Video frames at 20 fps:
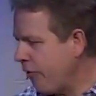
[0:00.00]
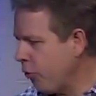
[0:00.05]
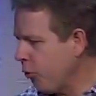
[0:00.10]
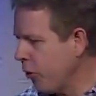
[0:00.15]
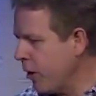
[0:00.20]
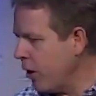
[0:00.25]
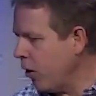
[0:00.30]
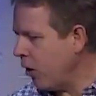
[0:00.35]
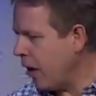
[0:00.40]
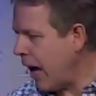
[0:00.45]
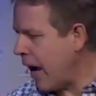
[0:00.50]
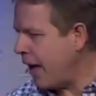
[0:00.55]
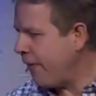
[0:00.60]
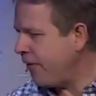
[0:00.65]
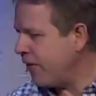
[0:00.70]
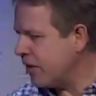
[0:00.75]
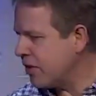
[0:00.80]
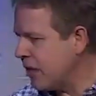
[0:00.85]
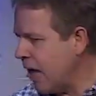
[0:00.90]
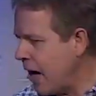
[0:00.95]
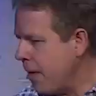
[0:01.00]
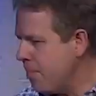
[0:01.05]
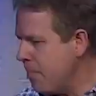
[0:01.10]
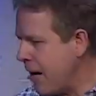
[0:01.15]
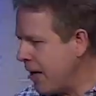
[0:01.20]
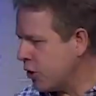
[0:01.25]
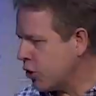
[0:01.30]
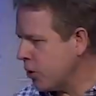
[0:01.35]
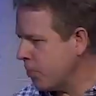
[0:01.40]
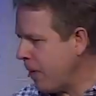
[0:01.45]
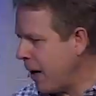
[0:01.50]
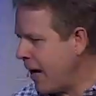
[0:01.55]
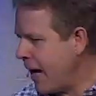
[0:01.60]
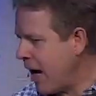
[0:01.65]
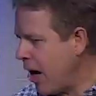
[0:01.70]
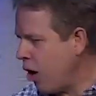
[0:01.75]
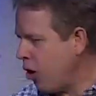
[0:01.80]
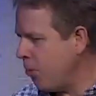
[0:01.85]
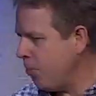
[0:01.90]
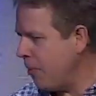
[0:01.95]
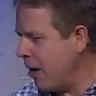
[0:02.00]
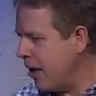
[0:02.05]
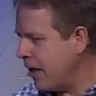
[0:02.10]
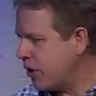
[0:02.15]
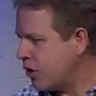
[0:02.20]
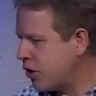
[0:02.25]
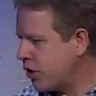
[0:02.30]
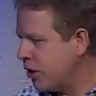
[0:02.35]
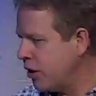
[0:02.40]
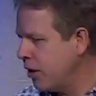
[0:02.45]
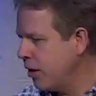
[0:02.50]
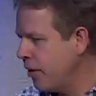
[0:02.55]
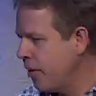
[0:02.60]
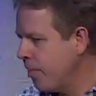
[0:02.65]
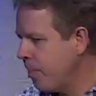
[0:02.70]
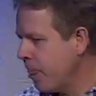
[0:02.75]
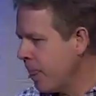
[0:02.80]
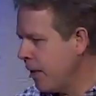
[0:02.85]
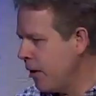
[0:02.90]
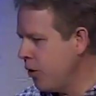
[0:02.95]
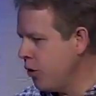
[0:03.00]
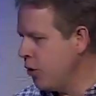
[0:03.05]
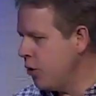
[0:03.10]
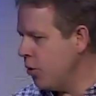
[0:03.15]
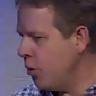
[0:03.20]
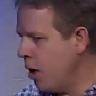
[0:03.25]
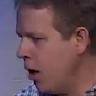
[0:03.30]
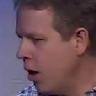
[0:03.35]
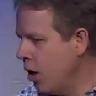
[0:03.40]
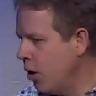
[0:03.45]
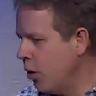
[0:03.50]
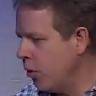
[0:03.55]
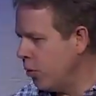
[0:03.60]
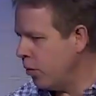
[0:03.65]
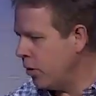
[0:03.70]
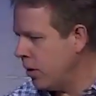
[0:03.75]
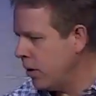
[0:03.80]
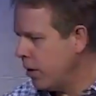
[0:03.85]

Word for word: Real life is not measured by how much you own.